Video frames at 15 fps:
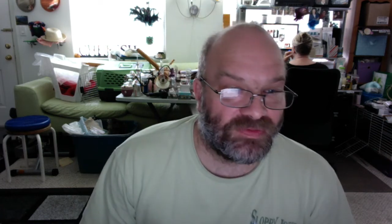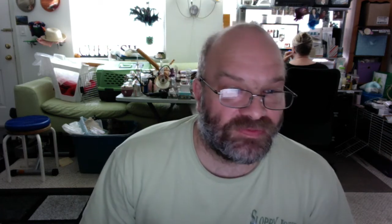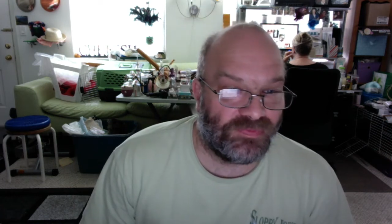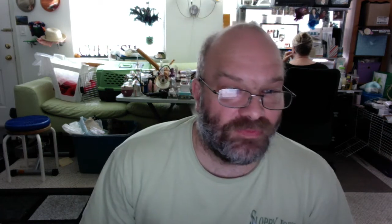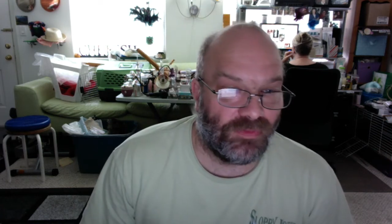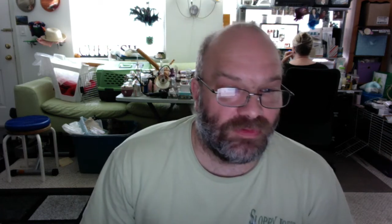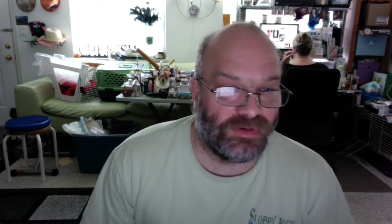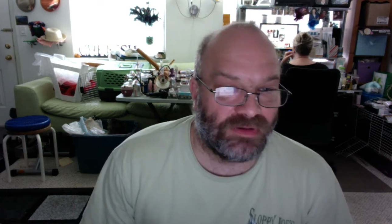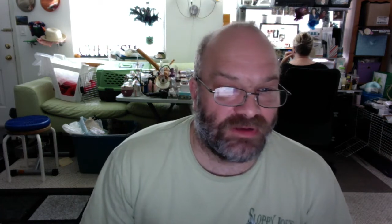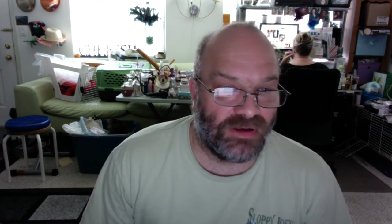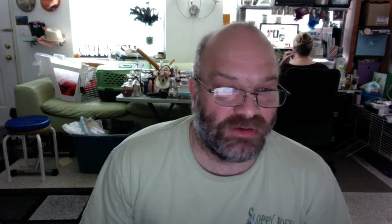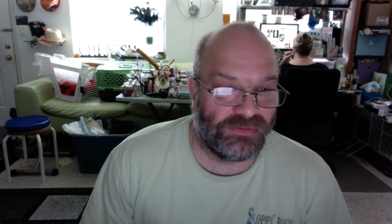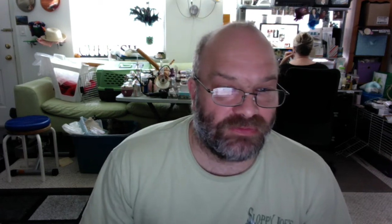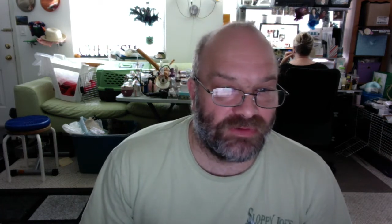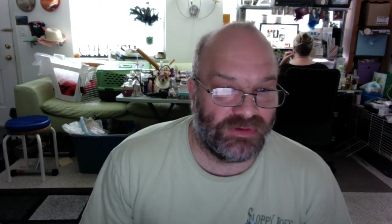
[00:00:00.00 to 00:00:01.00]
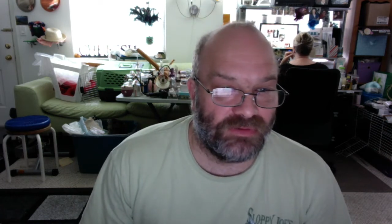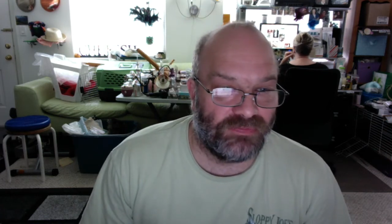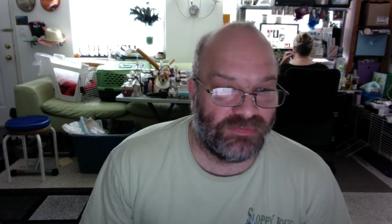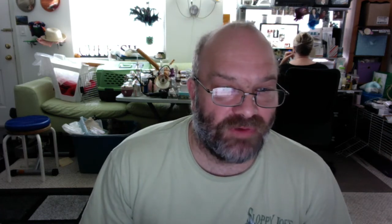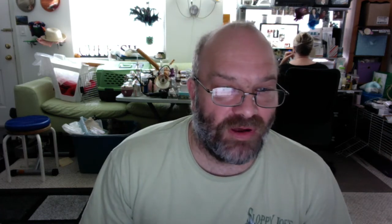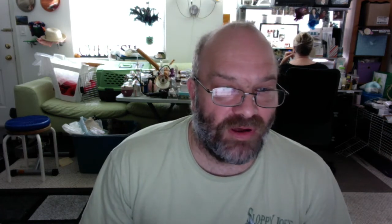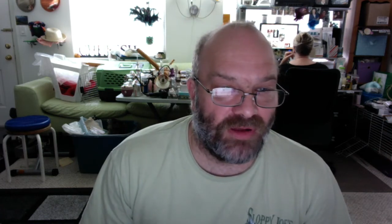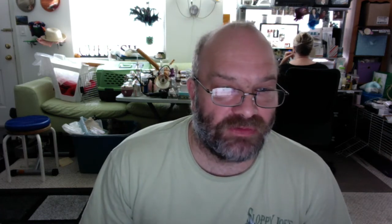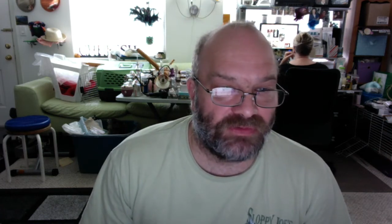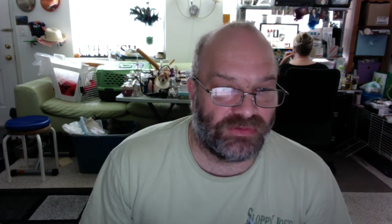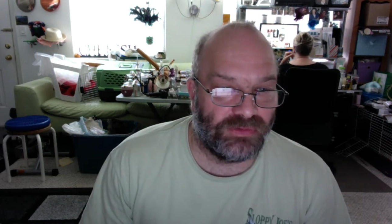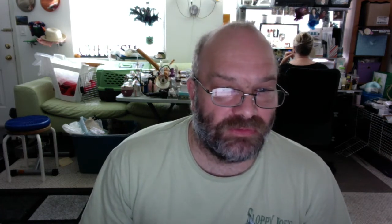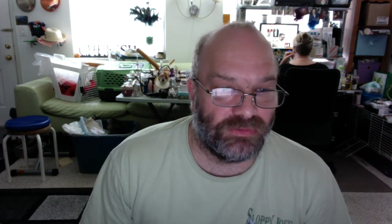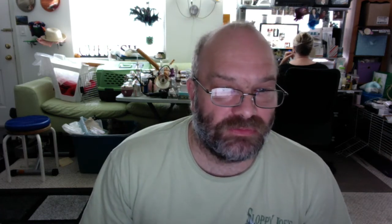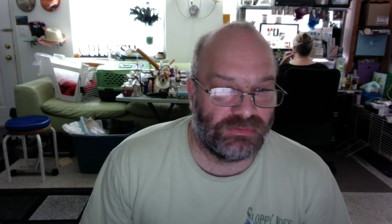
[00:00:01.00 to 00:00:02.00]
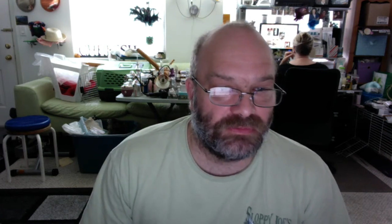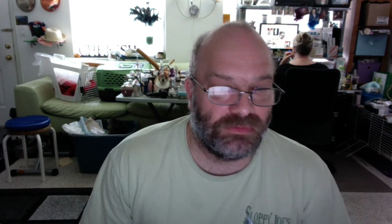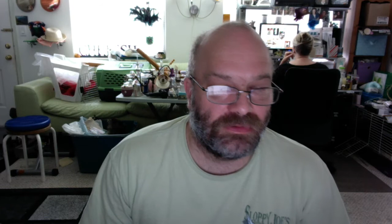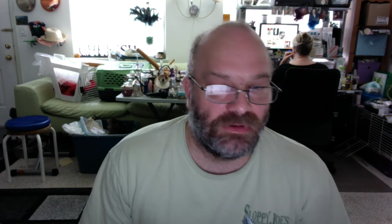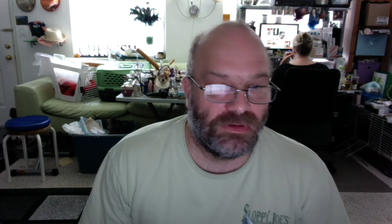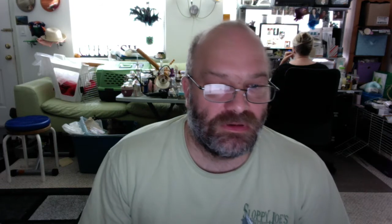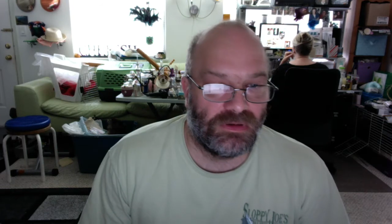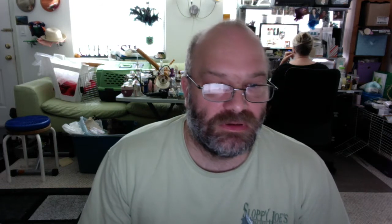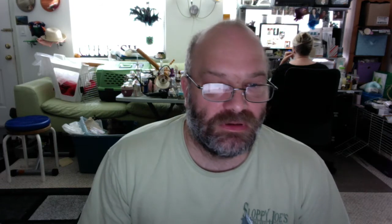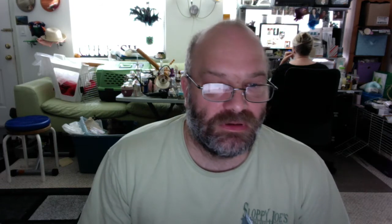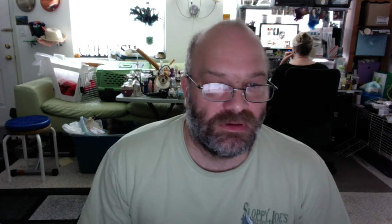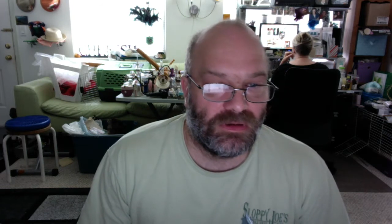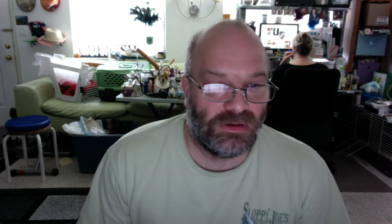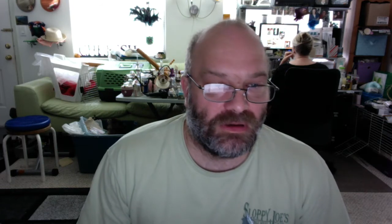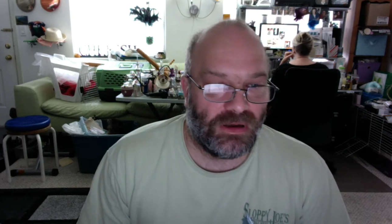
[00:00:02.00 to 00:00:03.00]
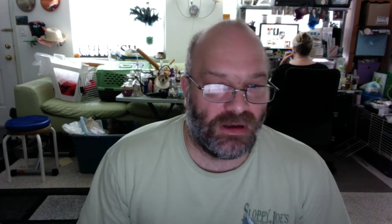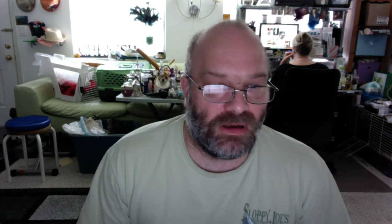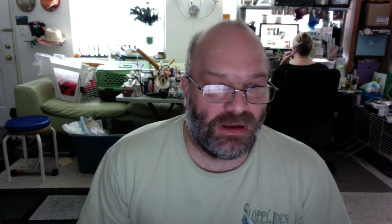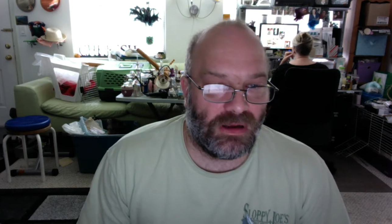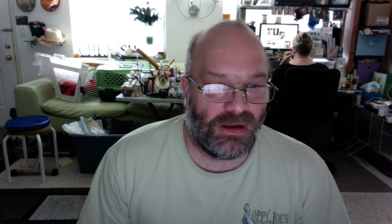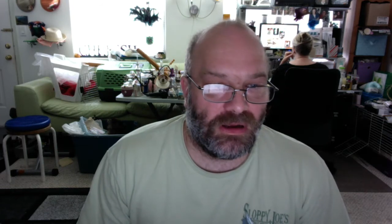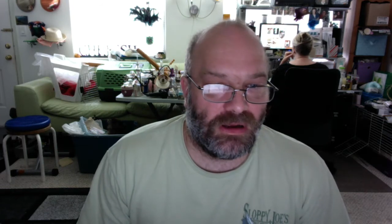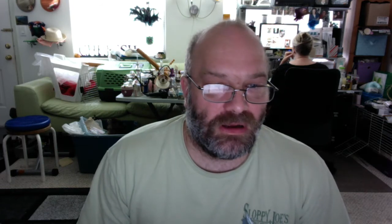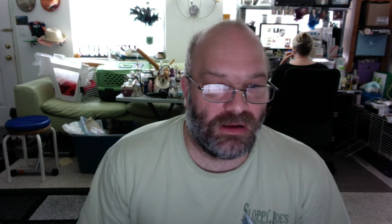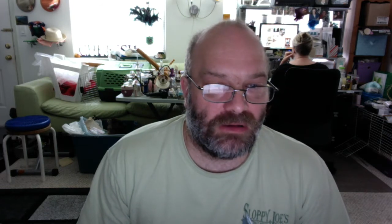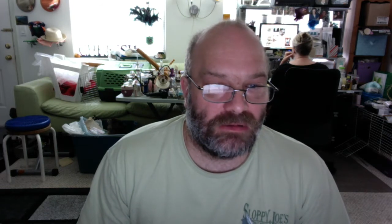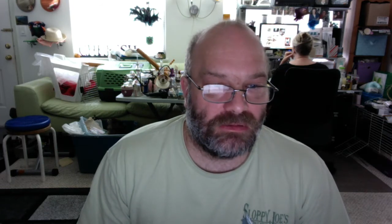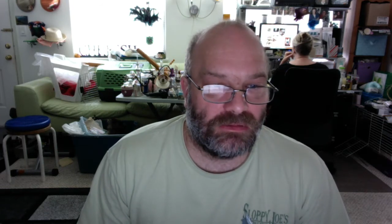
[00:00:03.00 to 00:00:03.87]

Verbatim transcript: foreign country you've gone to. Uh...